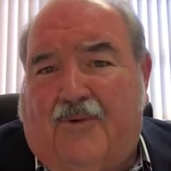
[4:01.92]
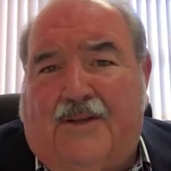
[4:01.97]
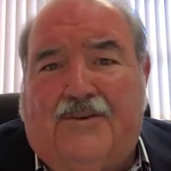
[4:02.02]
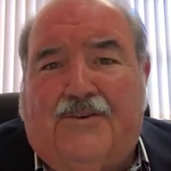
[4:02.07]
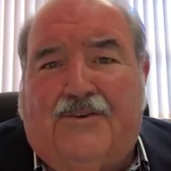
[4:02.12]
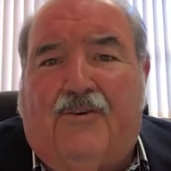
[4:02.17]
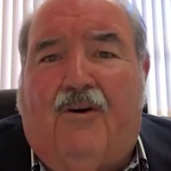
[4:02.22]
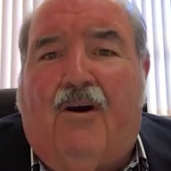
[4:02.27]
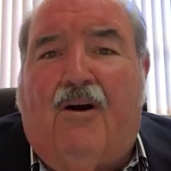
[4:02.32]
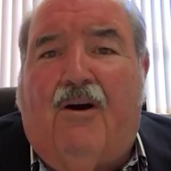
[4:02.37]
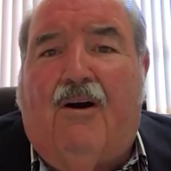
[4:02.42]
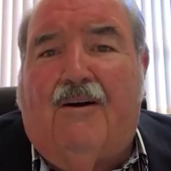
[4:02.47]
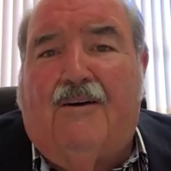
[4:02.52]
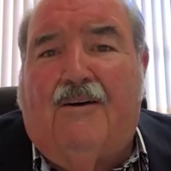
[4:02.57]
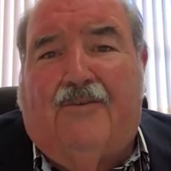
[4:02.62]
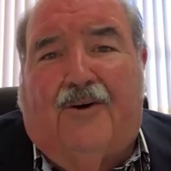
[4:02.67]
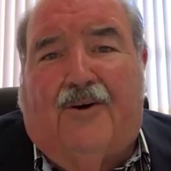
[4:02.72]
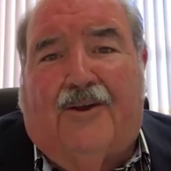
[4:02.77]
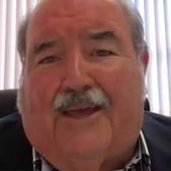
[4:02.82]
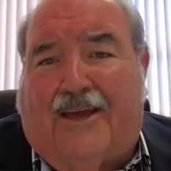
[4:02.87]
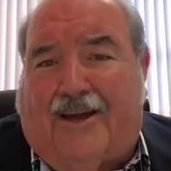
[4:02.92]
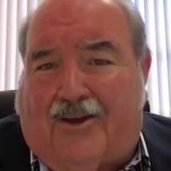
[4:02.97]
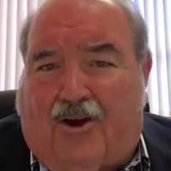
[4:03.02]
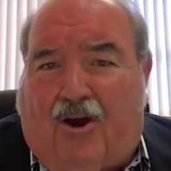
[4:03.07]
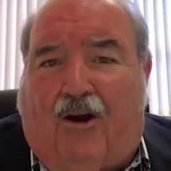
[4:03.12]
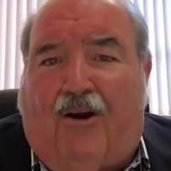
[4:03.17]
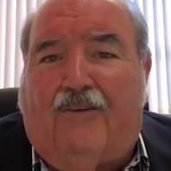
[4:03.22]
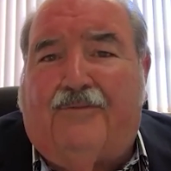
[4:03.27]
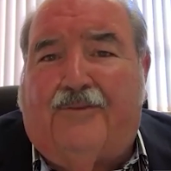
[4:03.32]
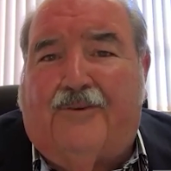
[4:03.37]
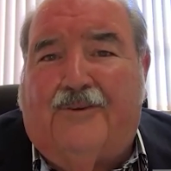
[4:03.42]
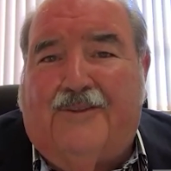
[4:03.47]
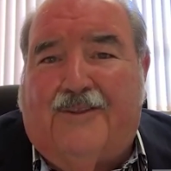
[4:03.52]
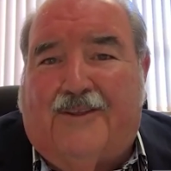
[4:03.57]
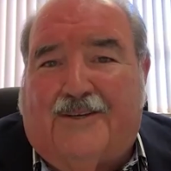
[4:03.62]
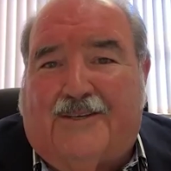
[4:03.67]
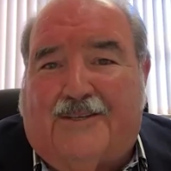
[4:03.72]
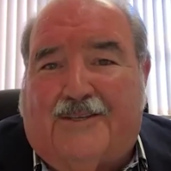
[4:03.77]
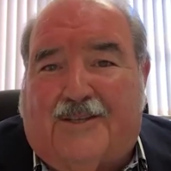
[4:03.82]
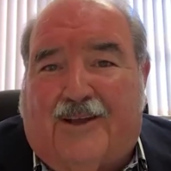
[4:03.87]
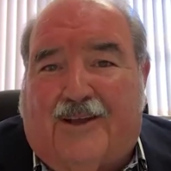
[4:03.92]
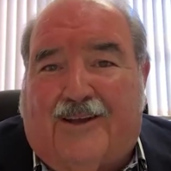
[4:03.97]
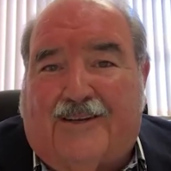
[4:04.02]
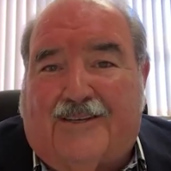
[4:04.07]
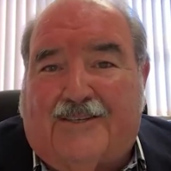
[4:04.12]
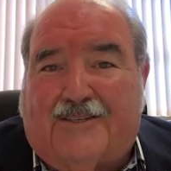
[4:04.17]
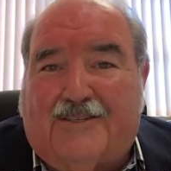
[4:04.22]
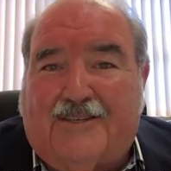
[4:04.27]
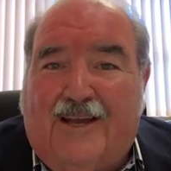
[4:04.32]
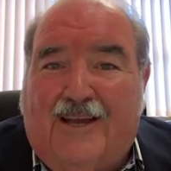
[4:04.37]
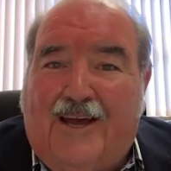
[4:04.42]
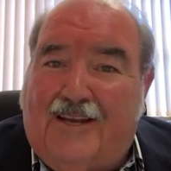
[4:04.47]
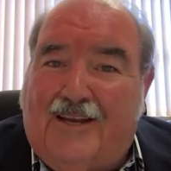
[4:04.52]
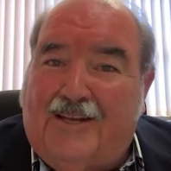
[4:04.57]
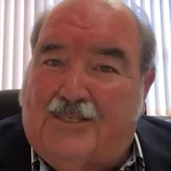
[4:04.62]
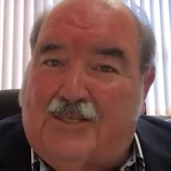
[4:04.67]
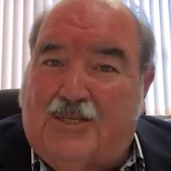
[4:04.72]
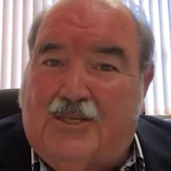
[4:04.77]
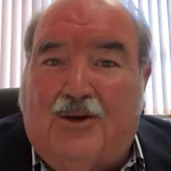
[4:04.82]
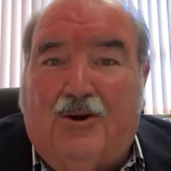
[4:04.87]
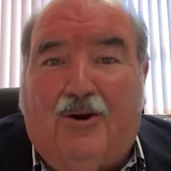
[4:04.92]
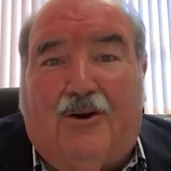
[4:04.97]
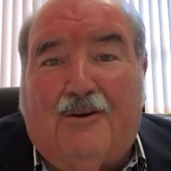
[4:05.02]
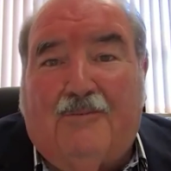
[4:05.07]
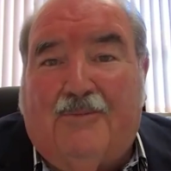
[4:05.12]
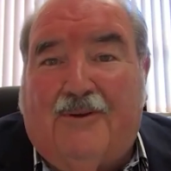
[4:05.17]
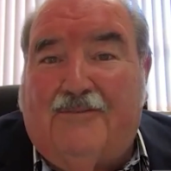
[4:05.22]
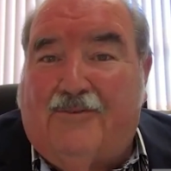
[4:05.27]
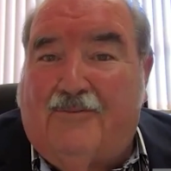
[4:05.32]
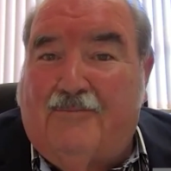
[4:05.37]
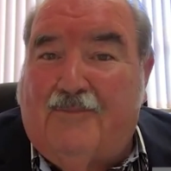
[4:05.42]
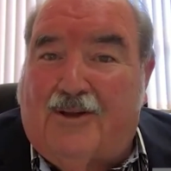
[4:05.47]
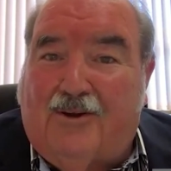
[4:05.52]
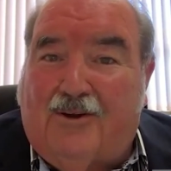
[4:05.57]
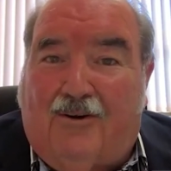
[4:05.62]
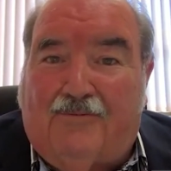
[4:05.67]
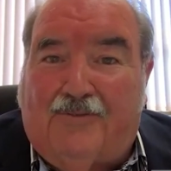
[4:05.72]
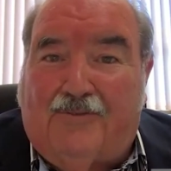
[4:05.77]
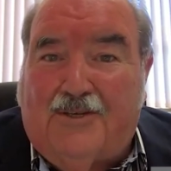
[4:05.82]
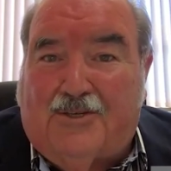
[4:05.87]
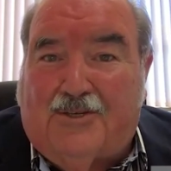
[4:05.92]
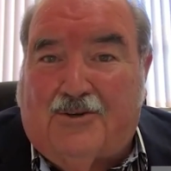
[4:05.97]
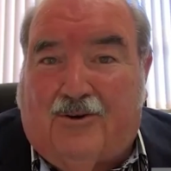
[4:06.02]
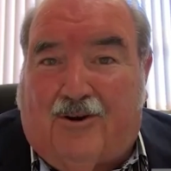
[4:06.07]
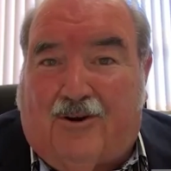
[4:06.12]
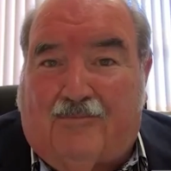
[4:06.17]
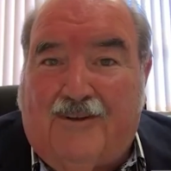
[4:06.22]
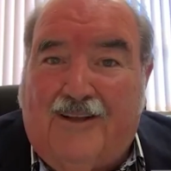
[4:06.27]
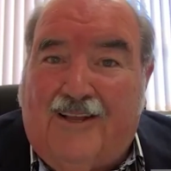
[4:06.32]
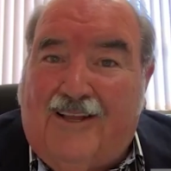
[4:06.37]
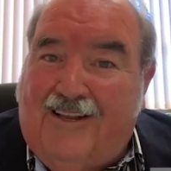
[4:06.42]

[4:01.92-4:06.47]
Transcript: drive on our coffee these days, and it's got to be from a coffee shop.